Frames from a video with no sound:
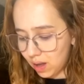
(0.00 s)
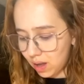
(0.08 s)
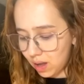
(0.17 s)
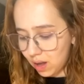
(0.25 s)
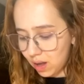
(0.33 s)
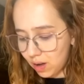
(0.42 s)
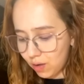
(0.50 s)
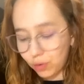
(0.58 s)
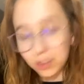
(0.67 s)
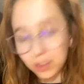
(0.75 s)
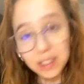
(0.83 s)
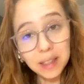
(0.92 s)
folding them,
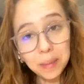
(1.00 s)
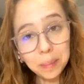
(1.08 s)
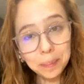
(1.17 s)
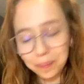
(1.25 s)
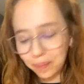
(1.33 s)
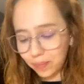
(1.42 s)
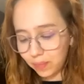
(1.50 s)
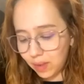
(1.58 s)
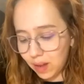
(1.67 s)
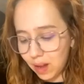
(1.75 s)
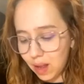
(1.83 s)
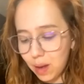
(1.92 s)

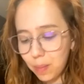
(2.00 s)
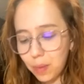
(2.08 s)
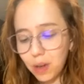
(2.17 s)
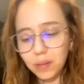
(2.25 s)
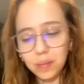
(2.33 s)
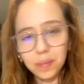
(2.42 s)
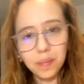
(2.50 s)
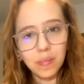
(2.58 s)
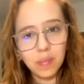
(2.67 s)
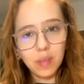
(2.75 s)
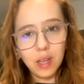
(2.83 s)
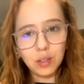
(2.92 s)
but it's
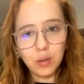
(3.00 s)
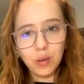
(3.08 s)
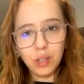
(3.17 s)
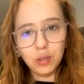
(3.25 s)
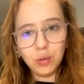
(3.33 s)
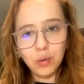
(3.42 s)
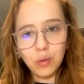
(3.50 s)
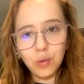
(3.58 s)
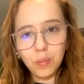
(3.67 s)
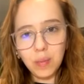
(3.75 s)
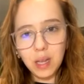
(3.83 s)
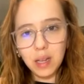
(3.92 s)
going to
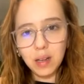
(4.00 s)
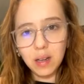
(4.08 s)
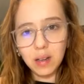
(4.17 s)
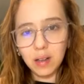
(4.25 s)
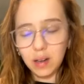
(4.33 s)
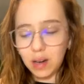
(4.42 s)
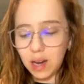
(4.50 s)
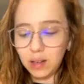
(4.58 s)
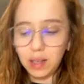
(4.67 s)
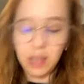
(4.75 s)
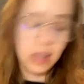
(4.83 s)
be kind of like this.